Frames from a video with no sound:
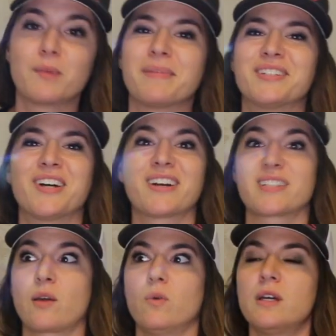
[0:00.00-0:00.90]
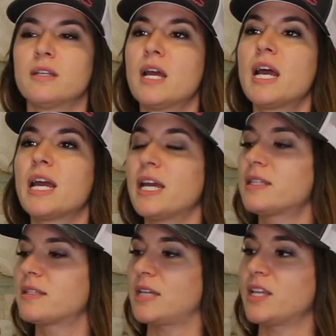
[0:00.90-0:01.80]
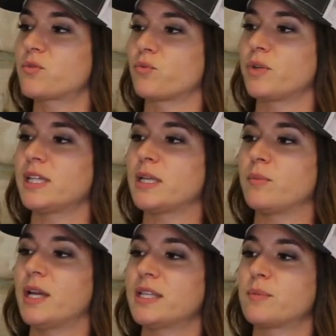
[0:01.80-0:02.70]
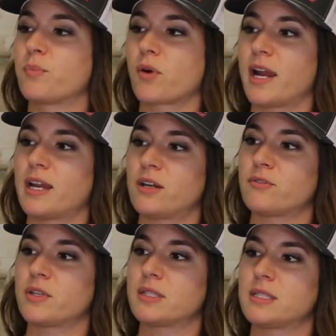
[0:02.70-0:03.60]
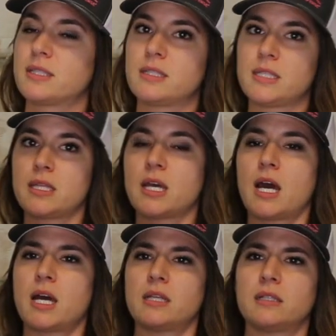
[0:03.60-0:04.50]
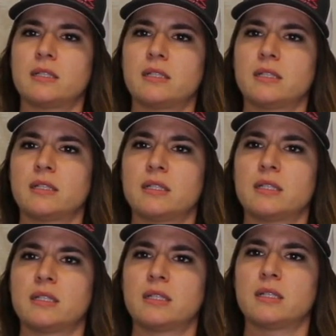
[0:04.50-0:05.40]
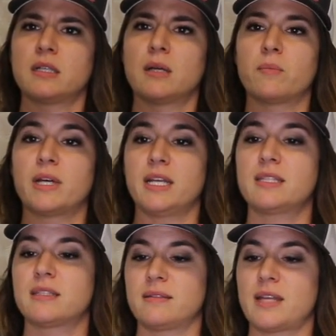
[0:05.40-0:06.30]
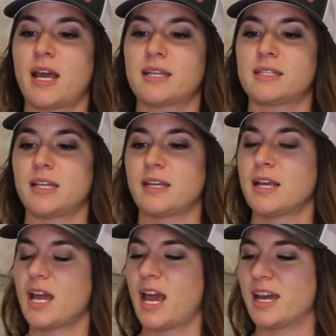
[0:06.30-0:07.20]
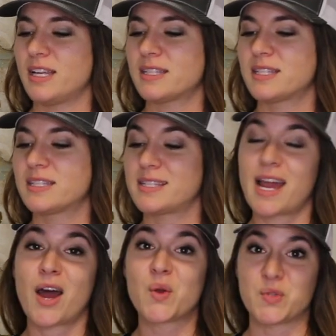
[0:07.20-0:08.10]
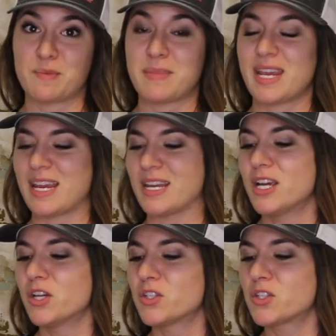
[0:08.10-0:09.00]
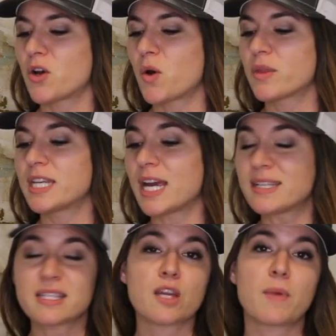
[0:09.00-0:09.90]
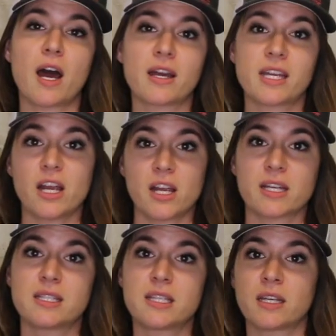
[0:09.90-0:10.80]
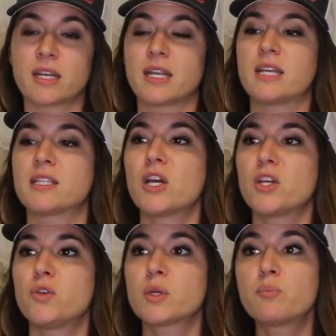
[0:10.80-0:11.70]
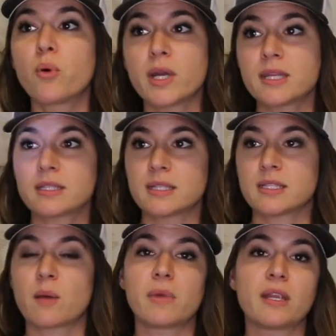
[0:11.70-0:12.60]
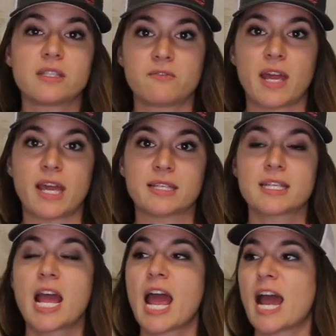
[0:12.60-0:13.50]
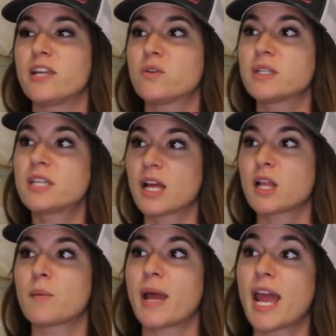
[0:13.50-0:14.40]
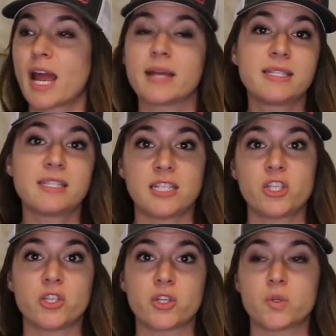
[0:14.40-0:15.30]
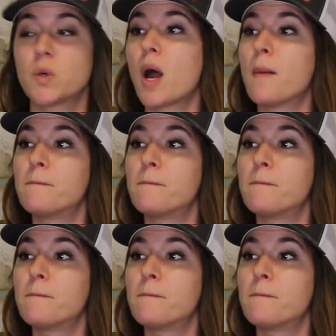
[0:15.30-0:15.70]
my dog's like, what? It's really bright. I don't know if you can see that, but it's nasty and it sounds mean. So the nice thing about carrying a stun gun is you can point this in somebody's face and you can tell them, hey, I see you,